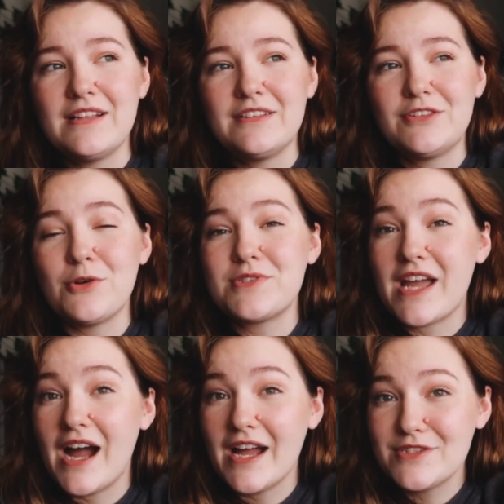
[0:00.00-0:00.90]
those
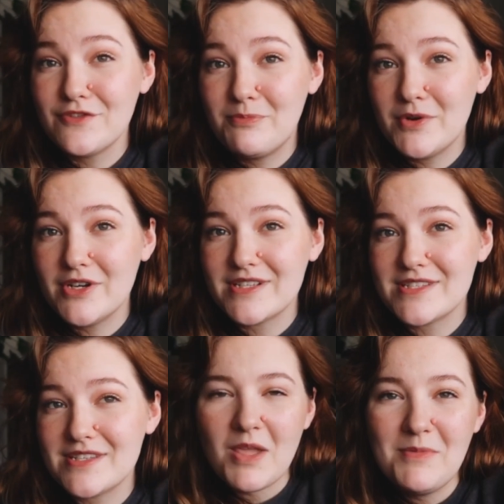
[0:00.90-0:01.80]
kinds of
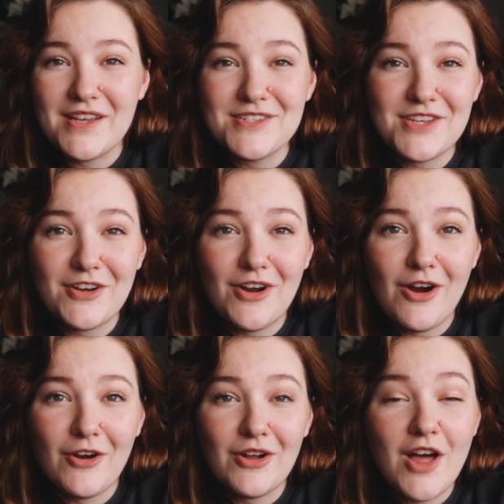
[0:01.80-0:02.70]
books, because there
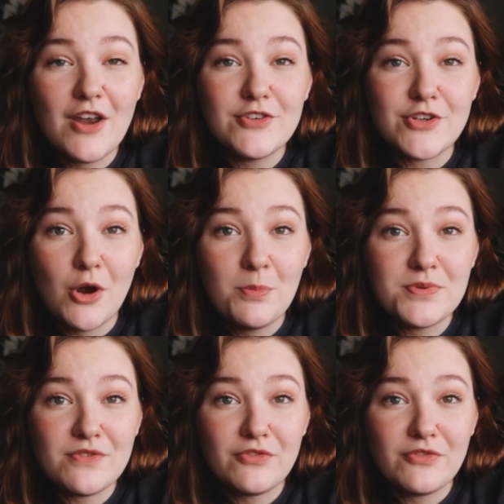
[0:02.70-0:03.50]
are a lot of tropes